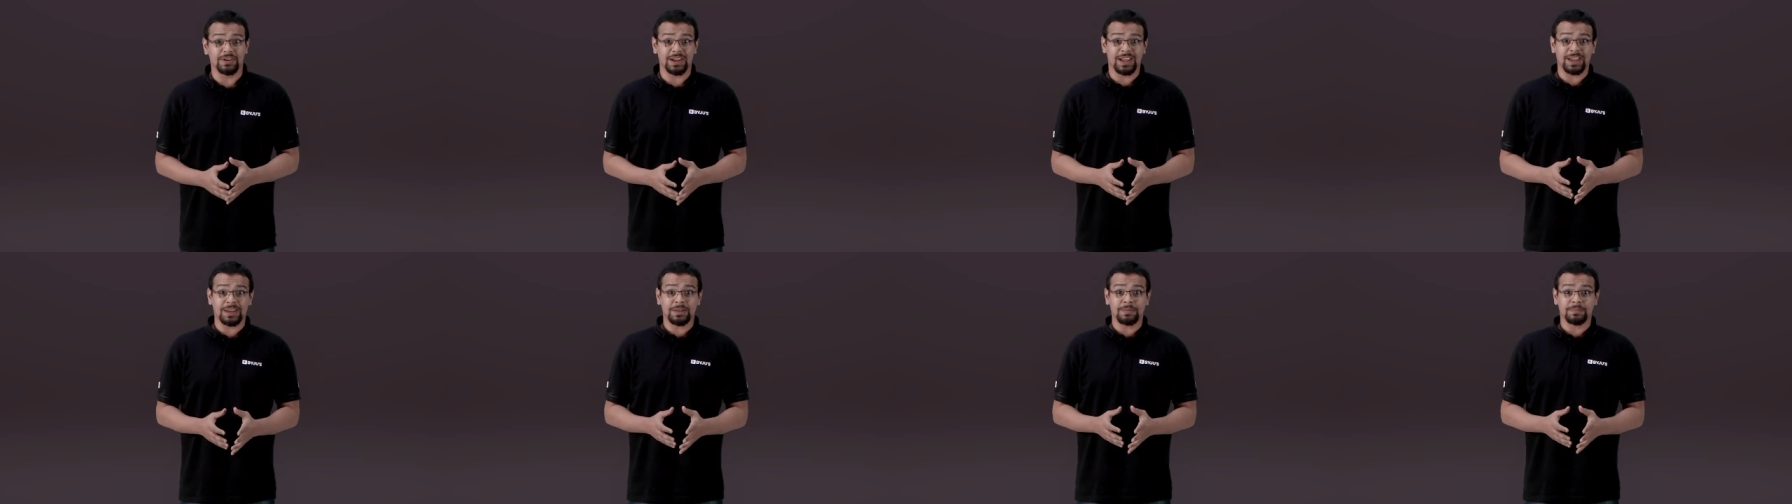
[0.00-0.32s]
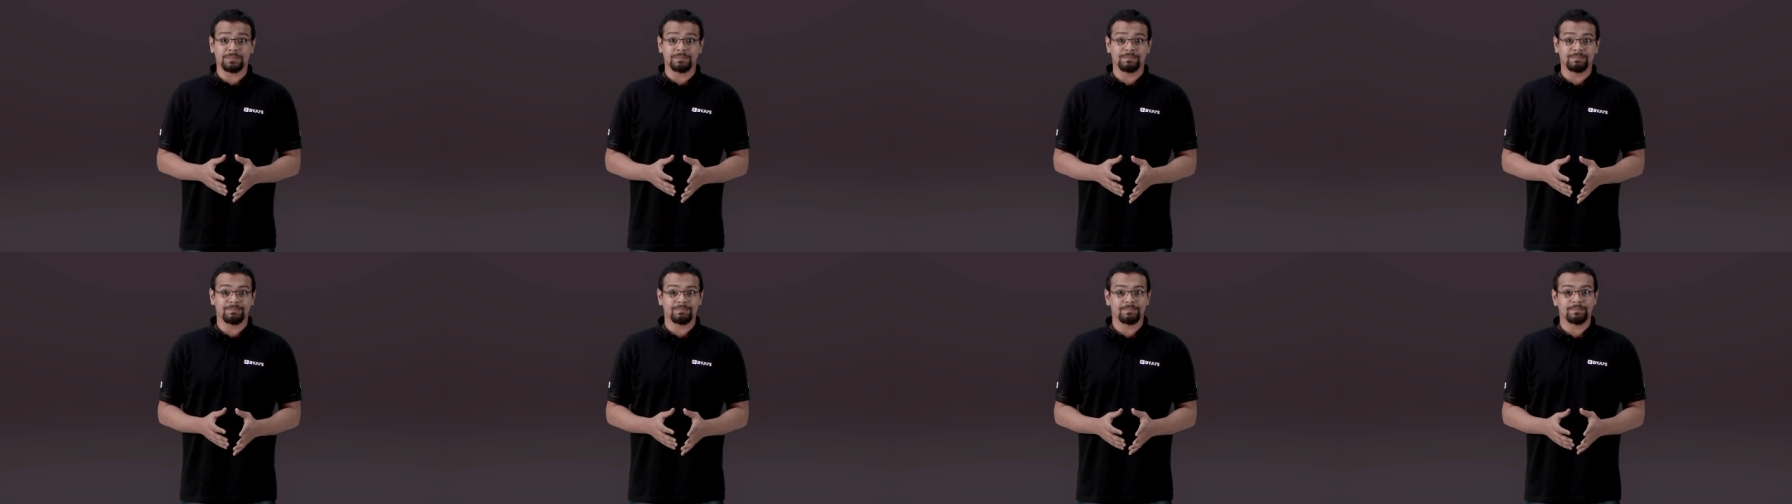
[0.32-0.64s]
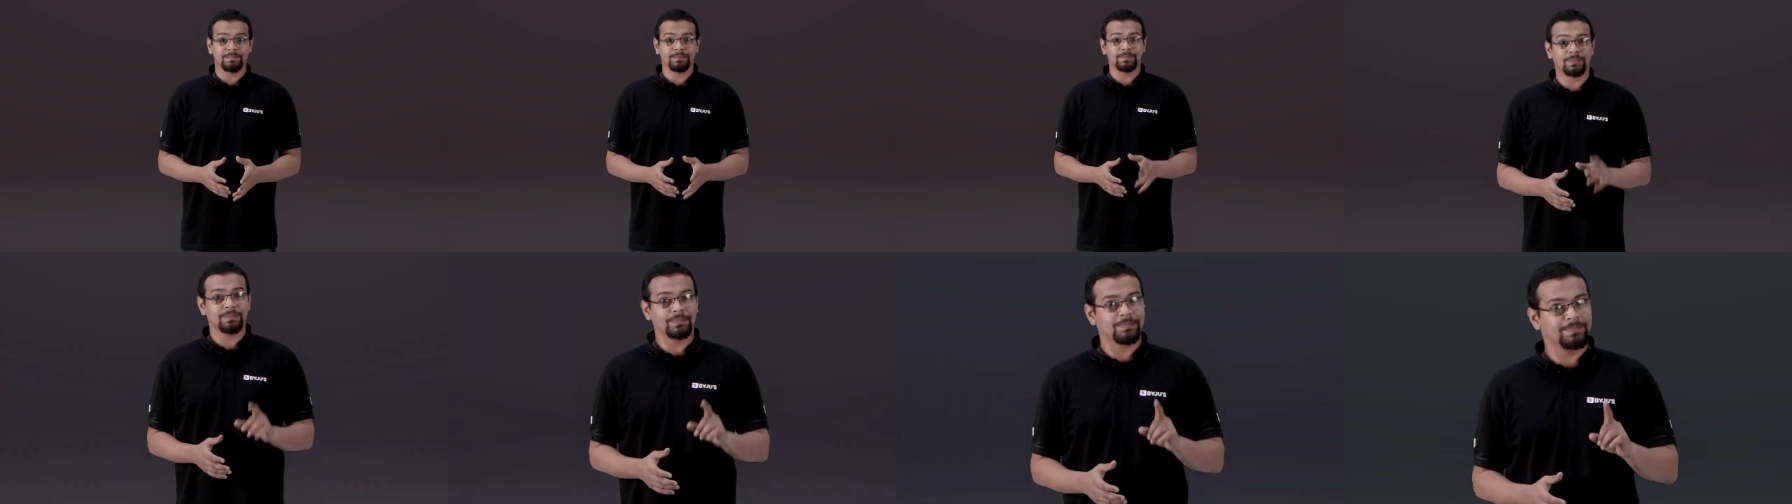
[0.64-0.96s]
right?
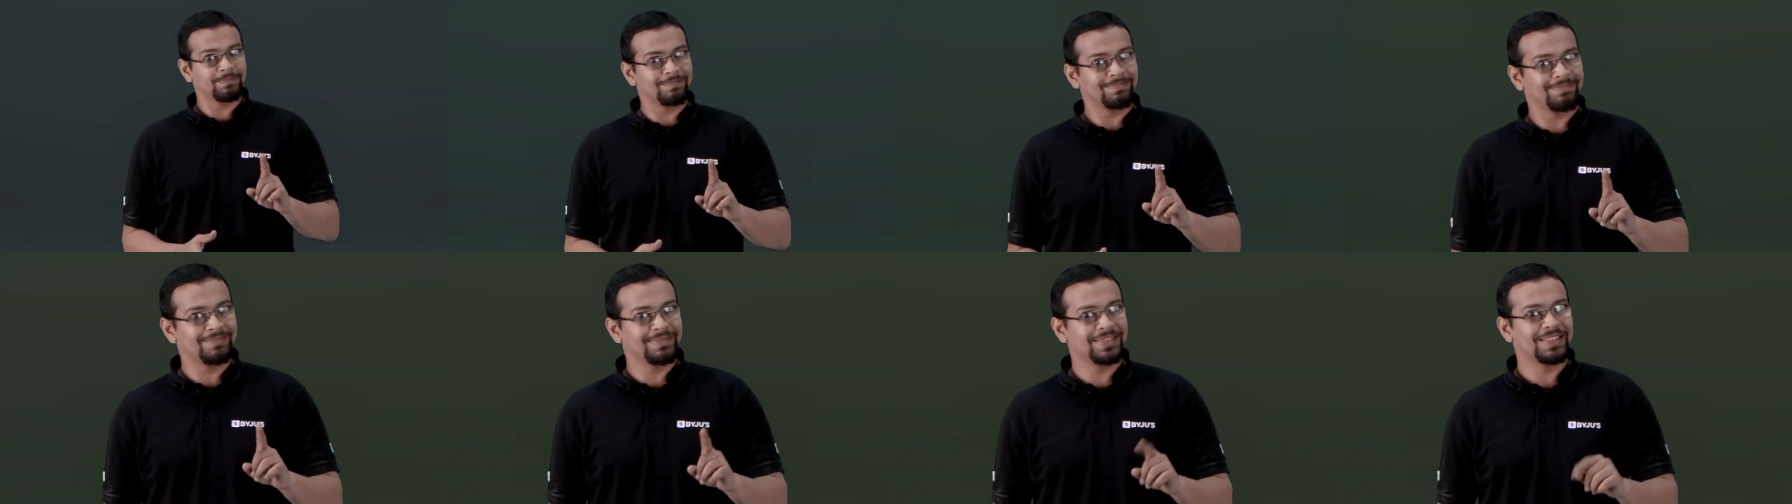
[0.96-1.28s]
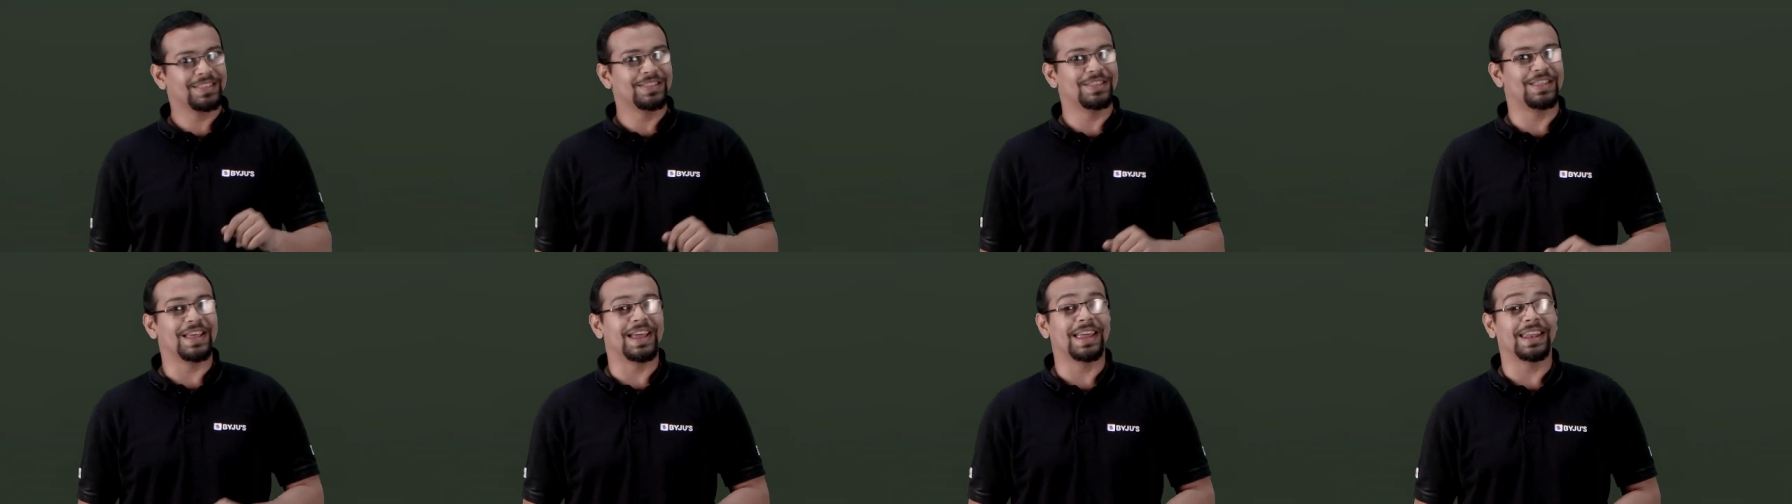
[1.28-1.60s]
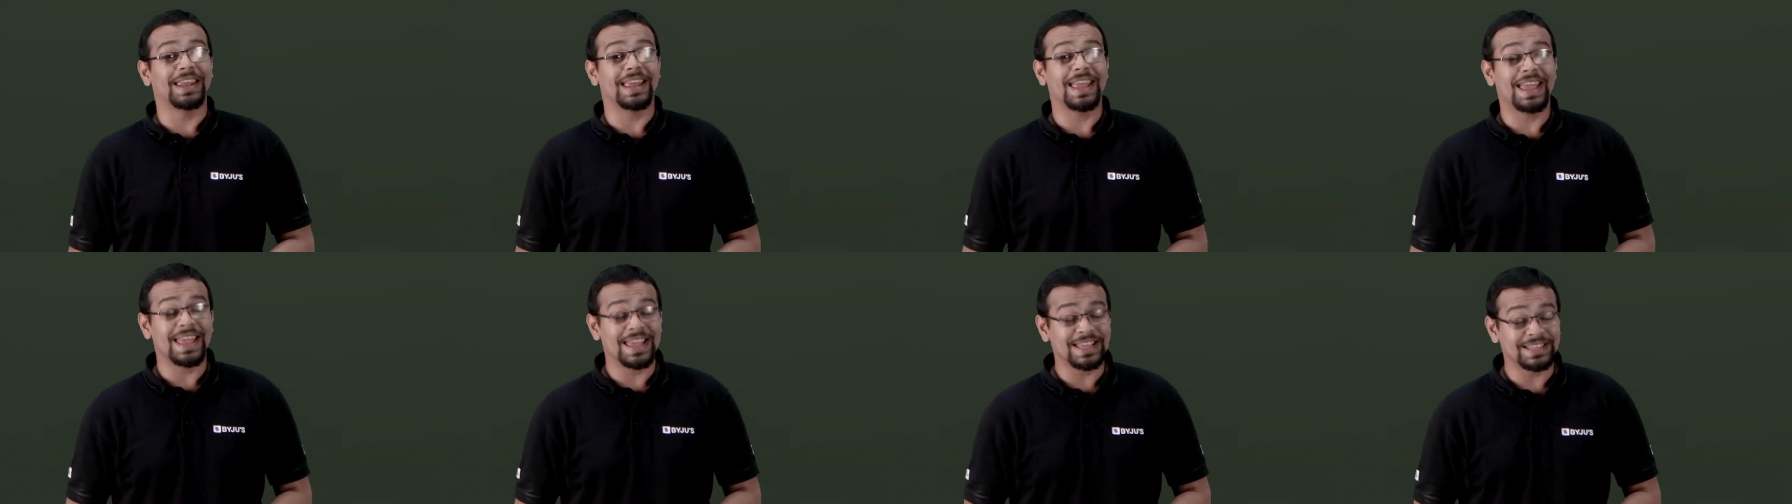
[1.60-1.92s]

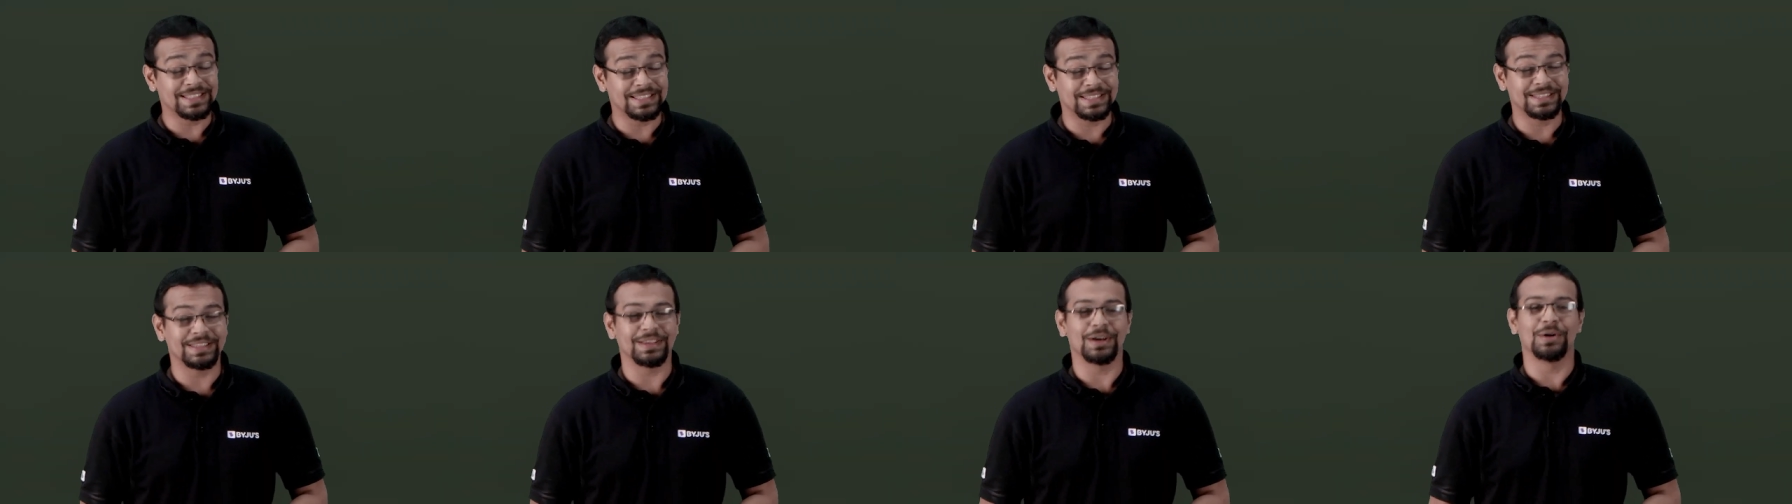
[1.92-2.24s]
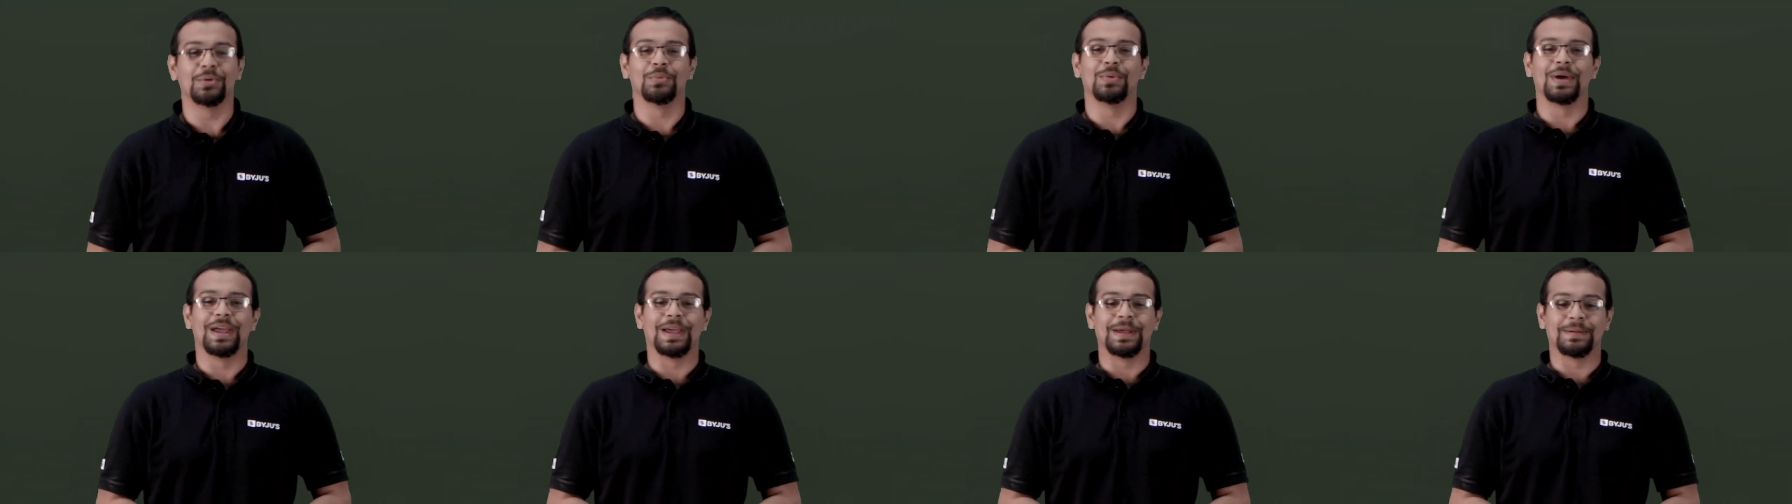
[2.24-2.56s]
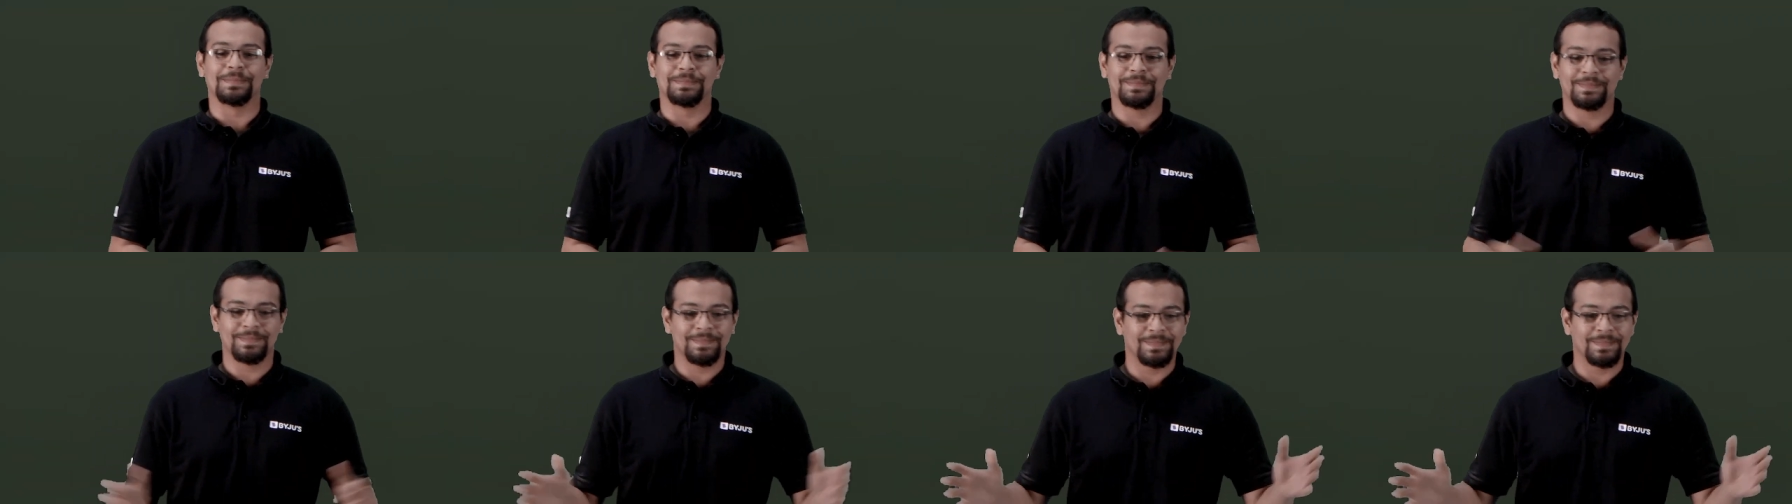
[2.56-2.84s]
There is a way.